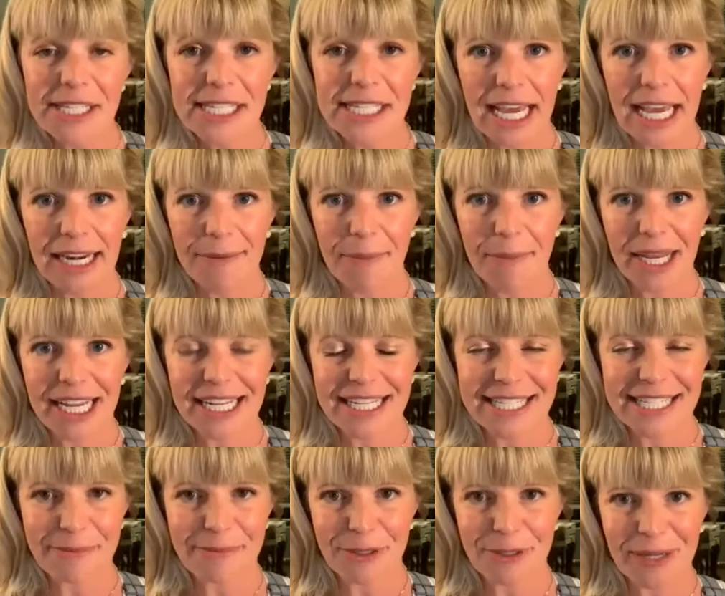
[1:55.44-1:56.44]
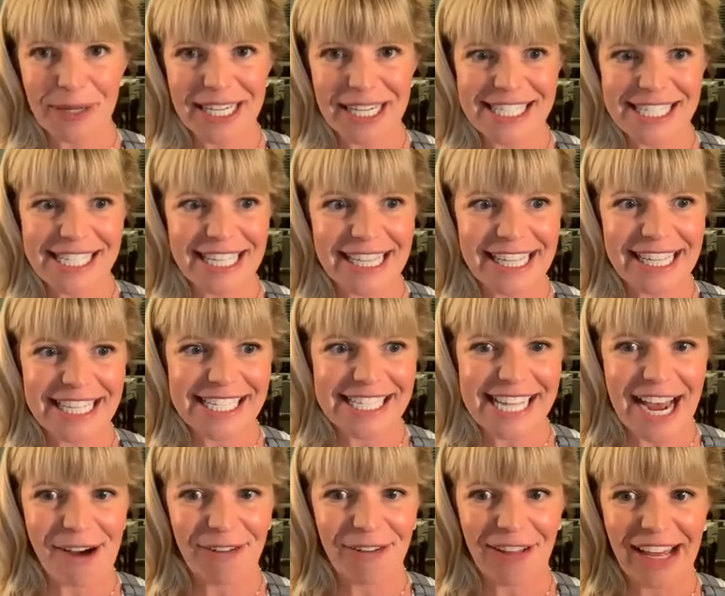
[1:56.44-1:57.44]
kind of making some tweaks to this
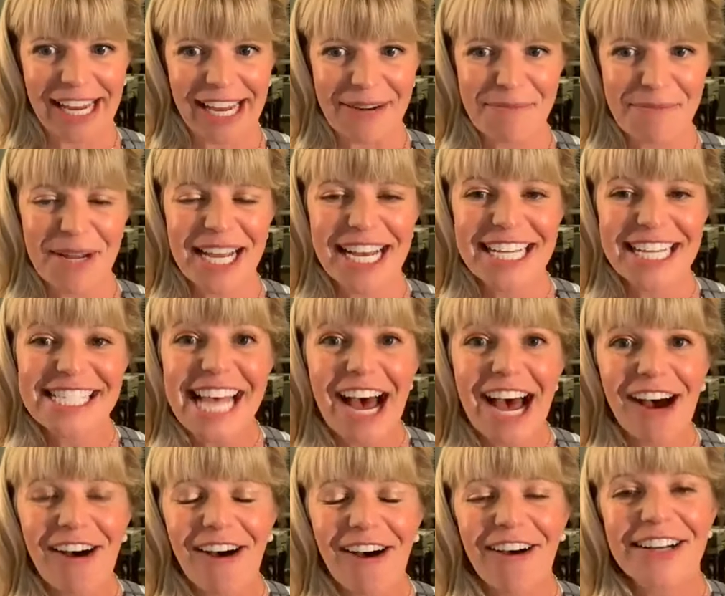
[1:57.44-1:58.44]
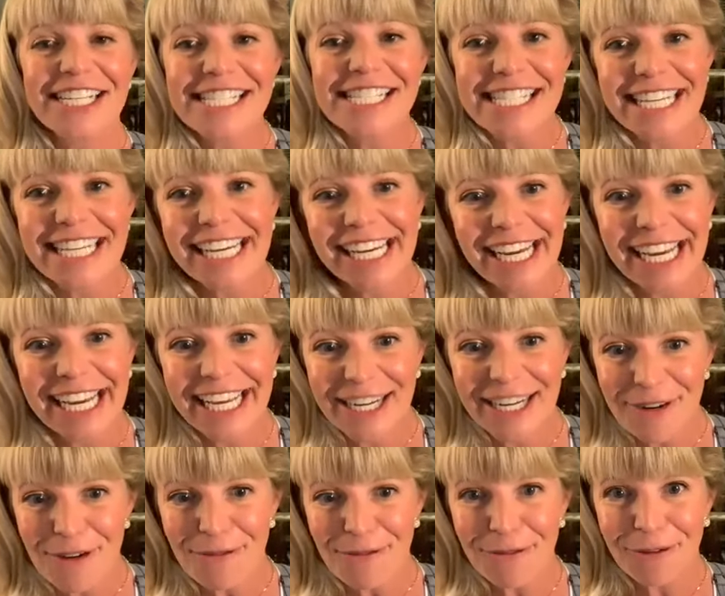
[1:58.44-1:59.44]
outline because honestly,
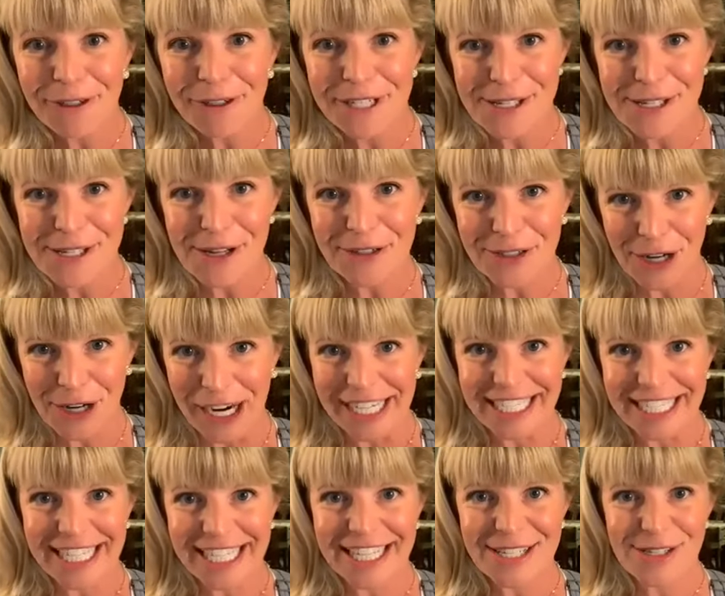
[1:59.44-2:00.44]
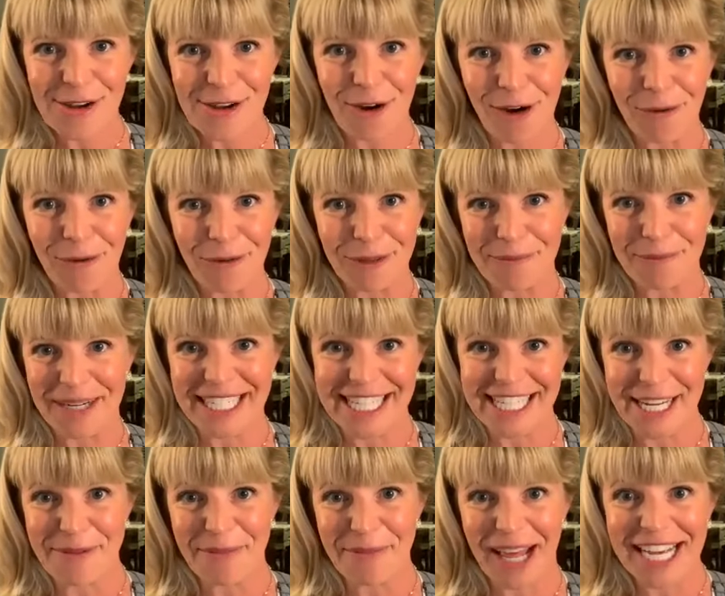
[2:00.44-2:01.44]
in full disclosure, I did this call with my
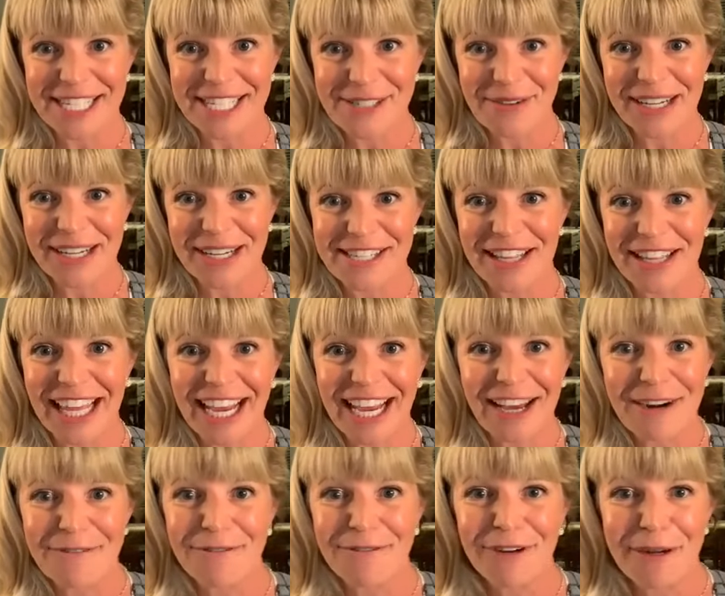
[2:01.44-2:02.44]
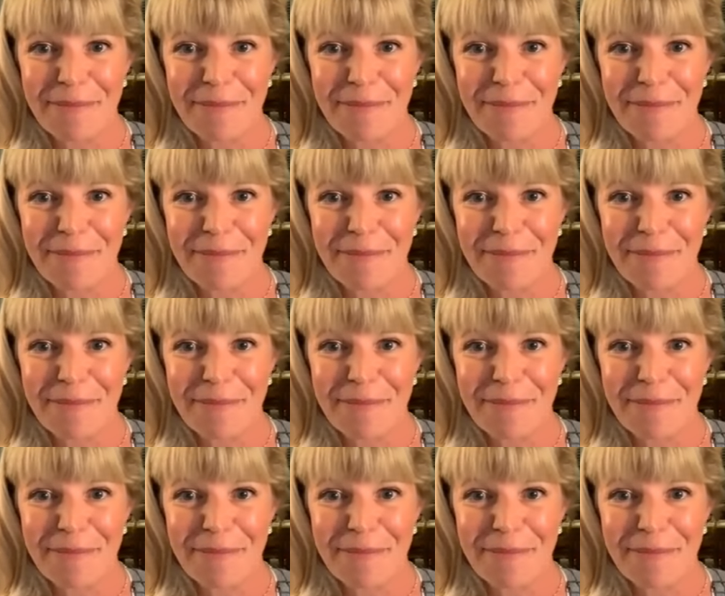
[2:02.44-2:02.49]
team last week, so they got a free